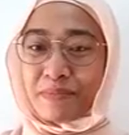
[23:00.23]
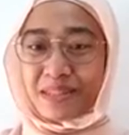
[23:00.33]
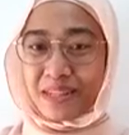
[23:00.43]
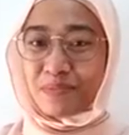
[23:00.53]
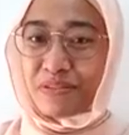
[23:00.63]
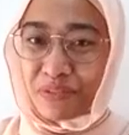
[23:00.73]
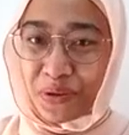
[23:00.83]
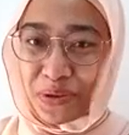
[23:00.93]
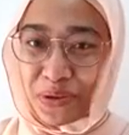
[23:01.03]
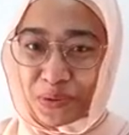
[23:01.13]
just before
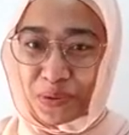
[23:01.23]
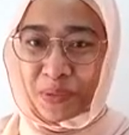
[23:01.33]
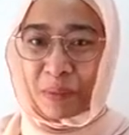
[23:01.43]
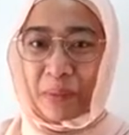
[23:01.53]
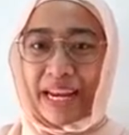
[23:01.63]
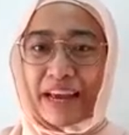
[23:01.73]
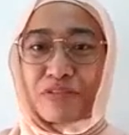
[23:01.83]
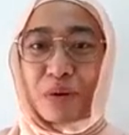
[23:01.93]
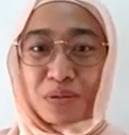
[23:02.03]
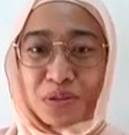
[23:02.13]
you might have
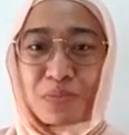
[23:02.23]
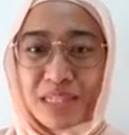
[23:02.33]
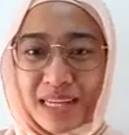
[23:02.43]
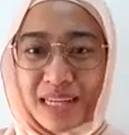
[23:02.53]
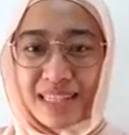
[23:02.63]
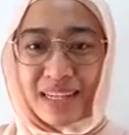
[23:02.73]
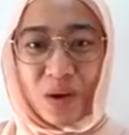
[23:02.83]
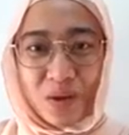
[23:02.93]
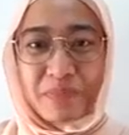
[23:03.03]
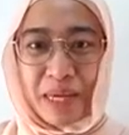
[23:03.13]
also presented
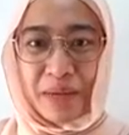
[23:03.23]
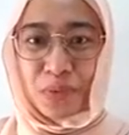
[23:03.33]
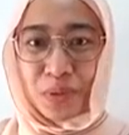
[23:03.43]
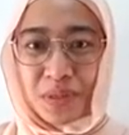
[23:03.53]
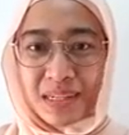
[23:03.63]
on Pingbook,